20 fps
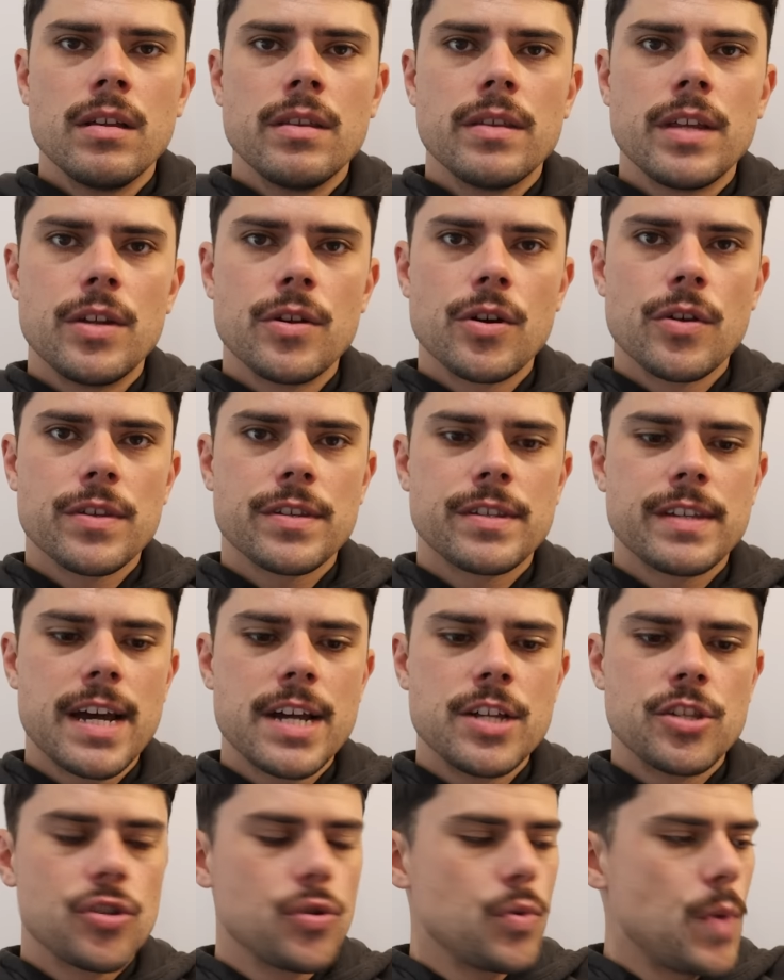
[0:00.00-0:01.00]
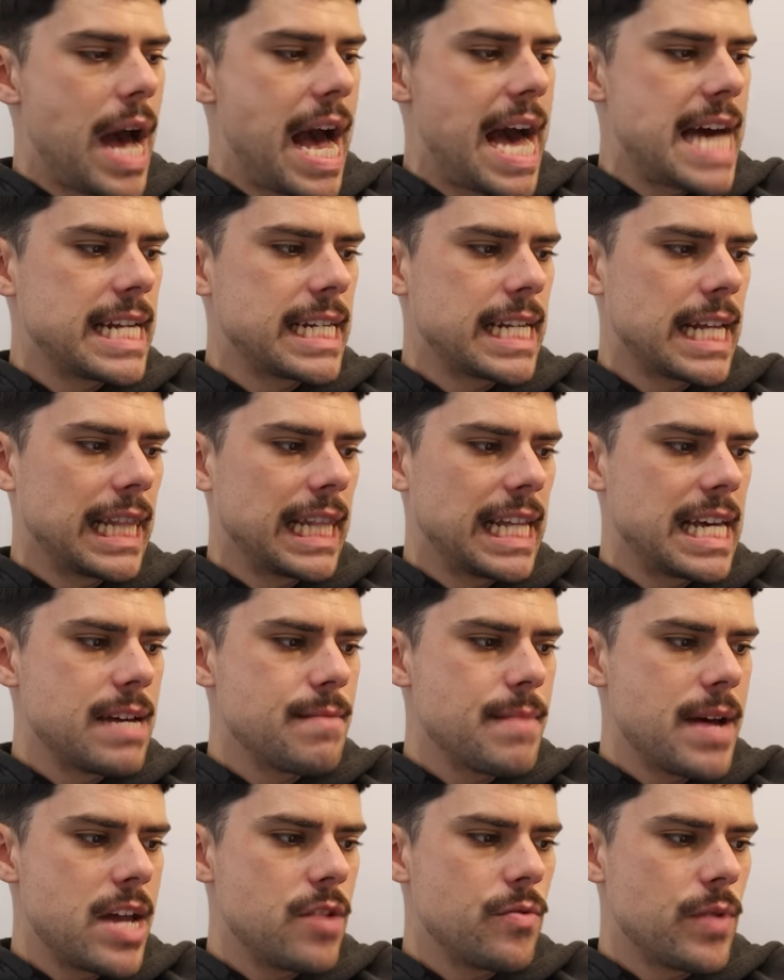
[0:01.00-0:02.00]
Then you got the Saints, who added
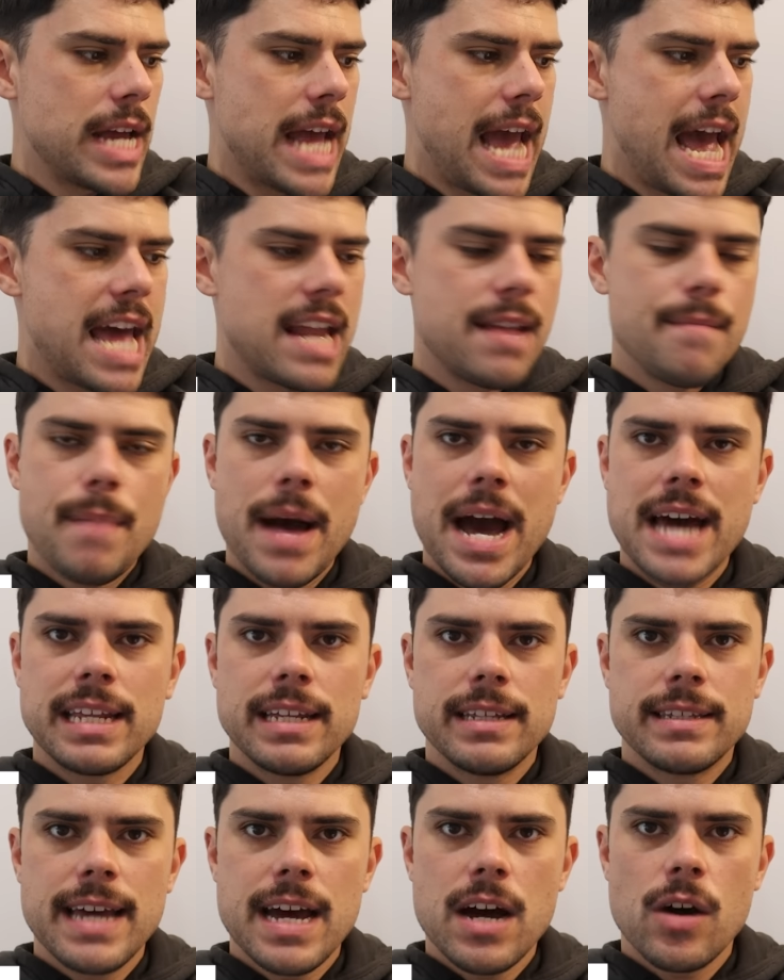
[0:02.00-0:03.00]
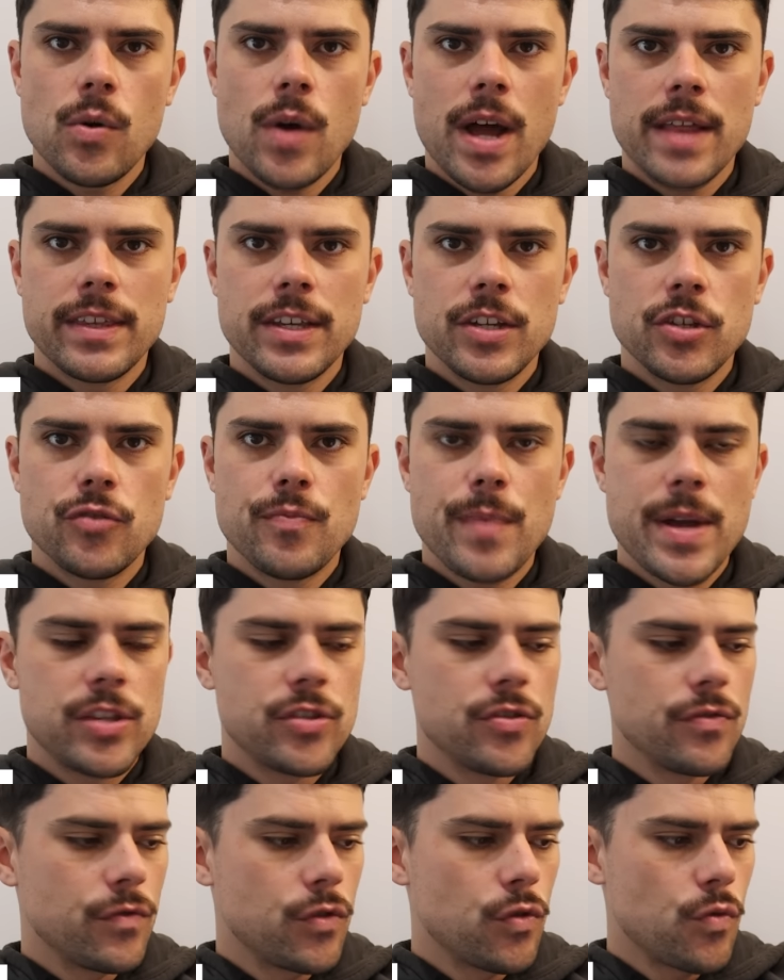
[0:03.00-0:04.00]
Liam Henry and Paddy Dow at the
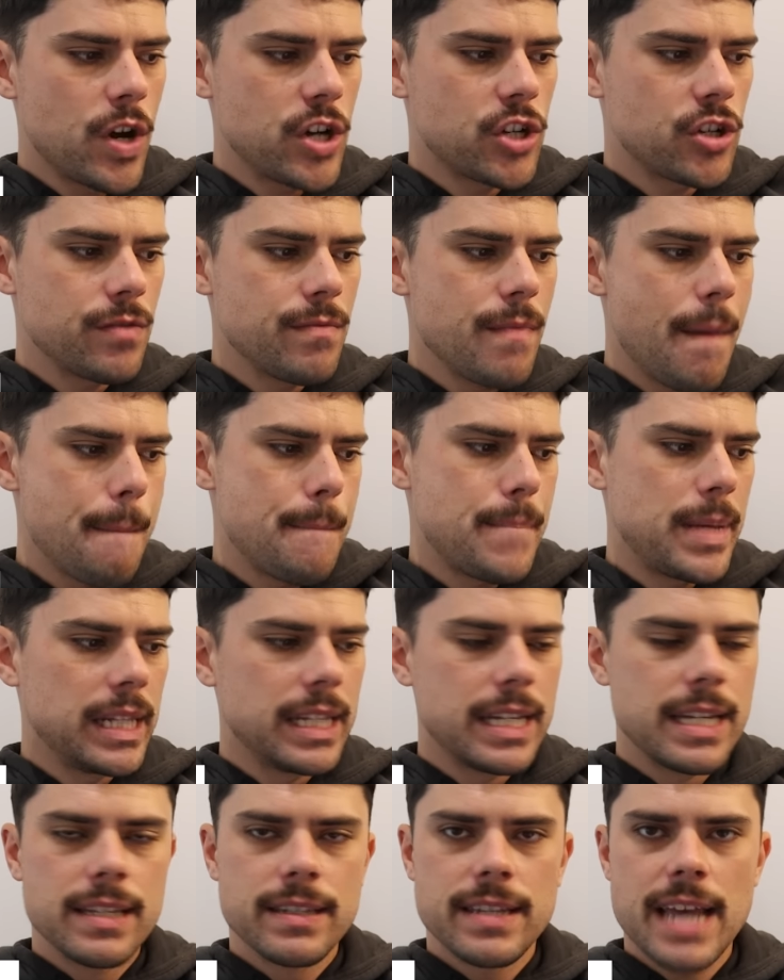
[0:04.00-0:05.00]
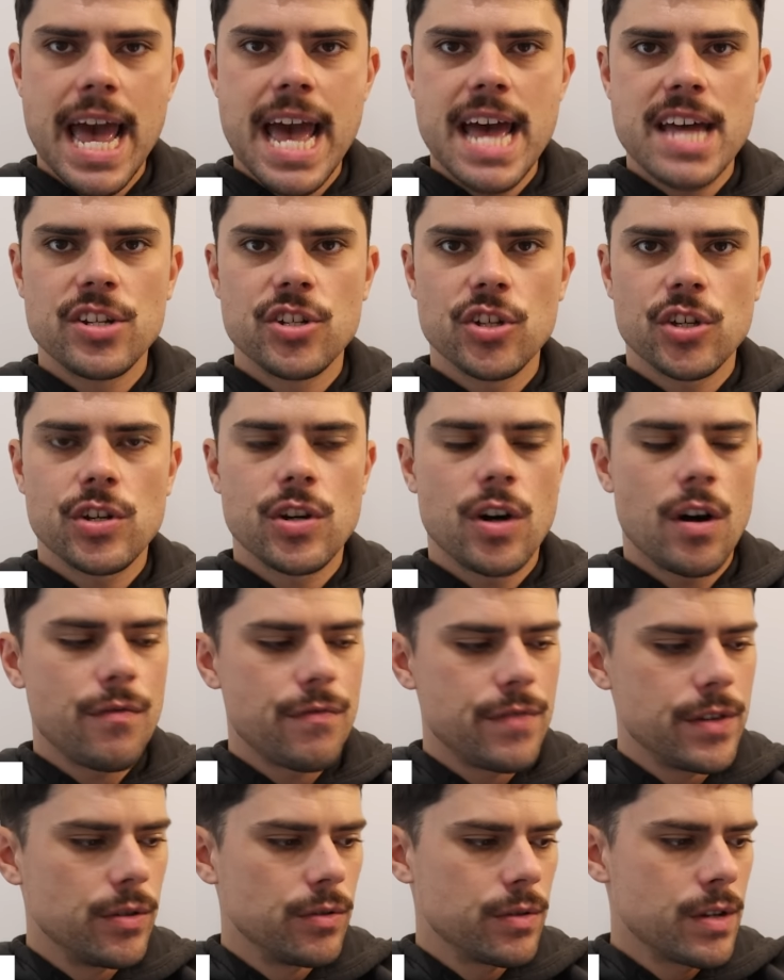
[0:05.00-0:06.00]
expense of Gresham, Billings, and
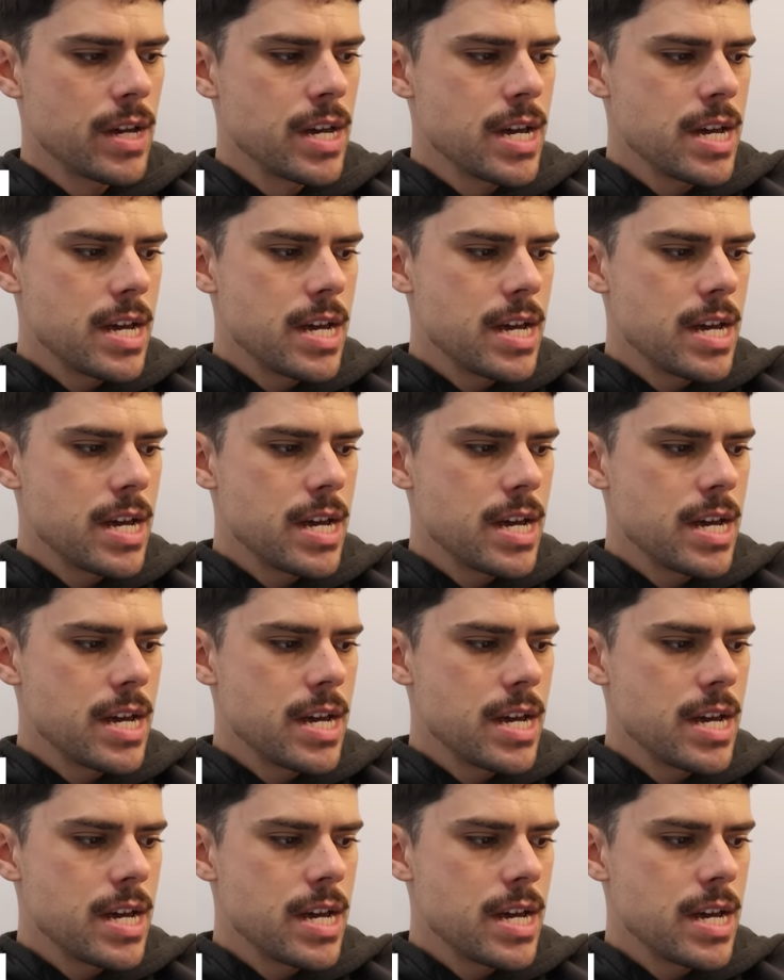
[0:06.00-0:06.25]
Caulfield.